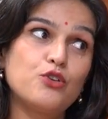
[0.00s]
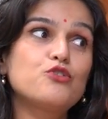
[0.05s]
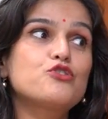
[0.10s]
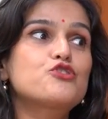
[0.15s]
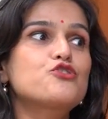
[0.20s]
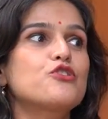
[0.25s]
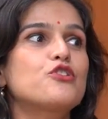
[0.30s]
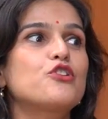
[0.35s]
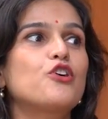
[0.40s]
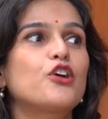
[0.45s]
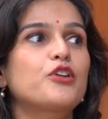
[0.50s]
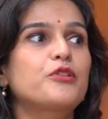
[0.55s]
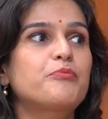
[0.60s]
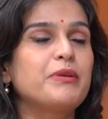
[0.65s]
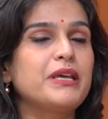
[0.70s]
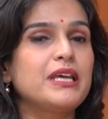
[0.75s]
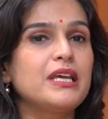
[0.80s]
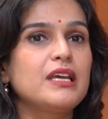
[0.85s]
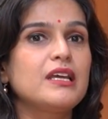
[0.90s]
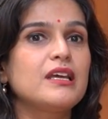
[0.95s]
You should
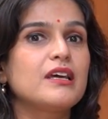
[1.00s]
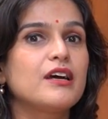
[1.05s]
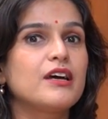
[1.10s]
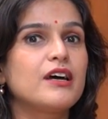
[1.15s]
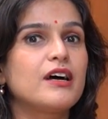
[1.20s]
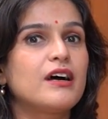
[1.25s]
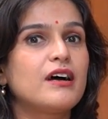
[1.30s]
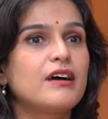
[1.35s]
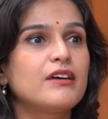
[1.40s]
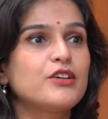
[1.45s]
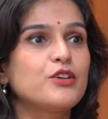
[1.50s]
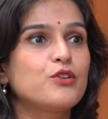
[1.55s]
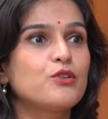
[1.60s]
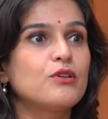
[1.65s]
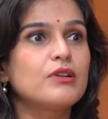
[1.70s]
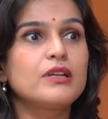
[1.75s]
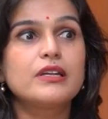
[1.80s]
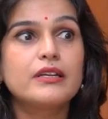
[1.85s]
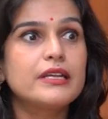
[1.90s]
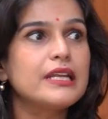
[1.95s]
not be, you
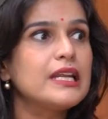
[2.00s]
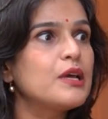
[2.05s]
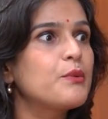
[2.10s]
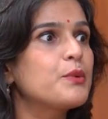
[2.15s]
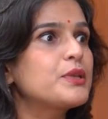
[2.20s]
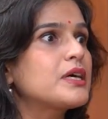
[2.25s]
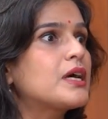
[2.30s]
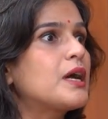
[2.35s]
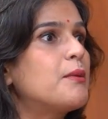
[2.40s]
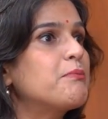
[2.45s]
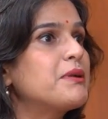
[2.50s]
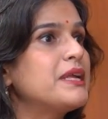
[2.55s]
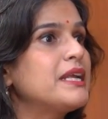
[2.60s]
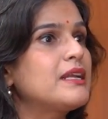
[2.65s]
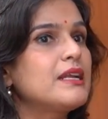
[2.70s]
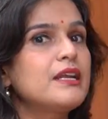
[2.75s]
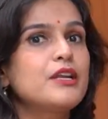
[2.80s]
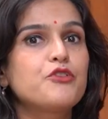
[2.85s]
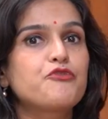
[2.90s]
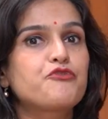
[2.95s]
know, dealing with a
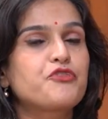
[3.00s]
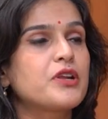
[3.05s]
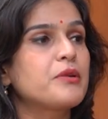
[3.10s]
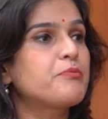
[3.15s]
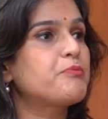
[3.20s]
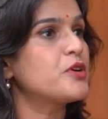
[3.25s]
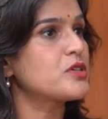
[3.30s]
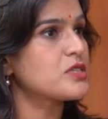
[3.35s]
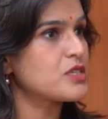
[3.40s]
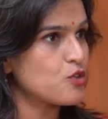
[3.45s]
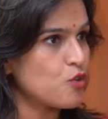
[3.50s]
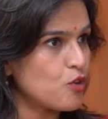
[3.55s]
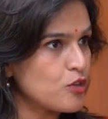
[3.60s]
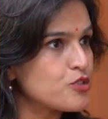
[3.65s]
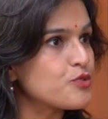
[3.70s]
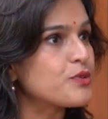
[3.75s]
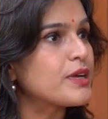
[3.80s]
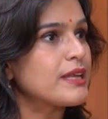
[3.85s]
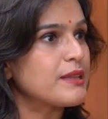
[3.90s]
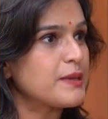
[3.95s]
completely different person
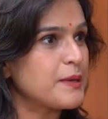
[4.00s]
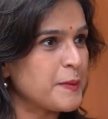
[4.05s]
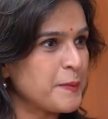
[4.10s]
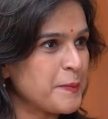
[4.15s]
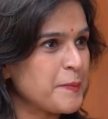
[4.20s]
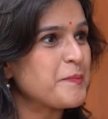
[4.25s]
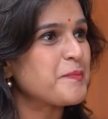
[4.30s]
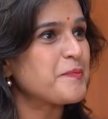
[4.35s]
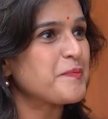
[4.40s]
altogether.